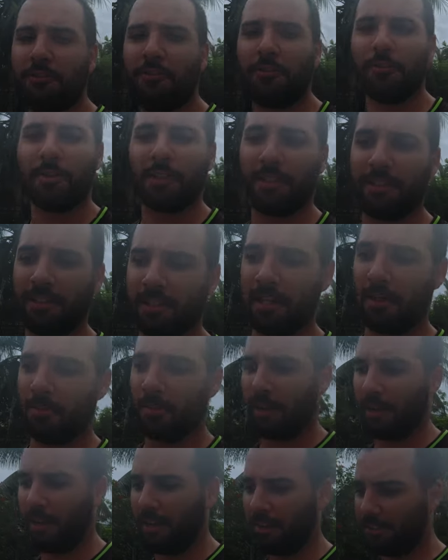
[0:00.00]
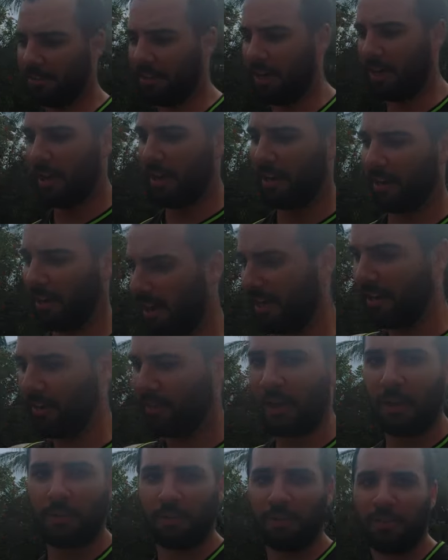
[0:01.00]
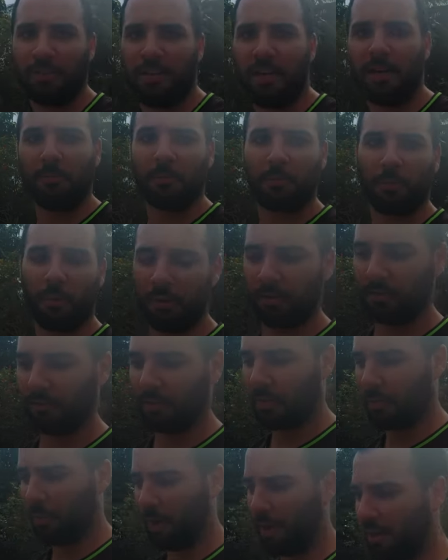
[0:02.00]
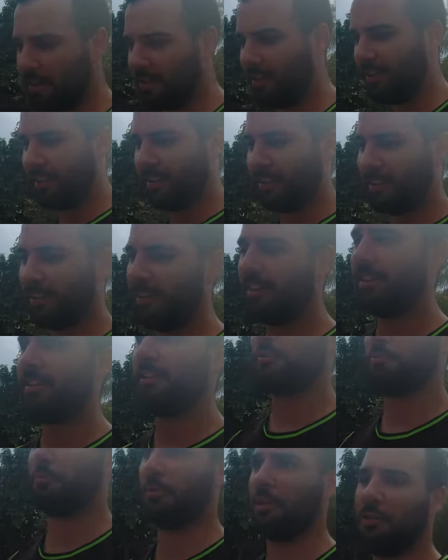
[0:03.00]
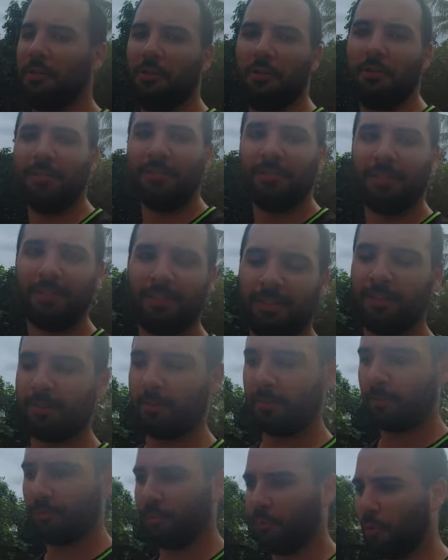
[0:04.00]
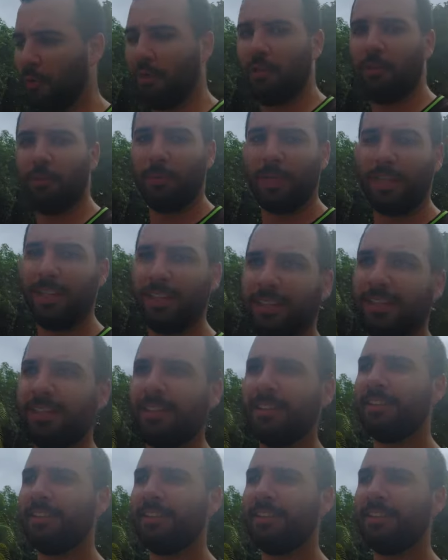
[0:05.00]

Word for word: it is true what they say about ants carrying like a thousand times worth of their weight. That's pretty cool. Poor little bee.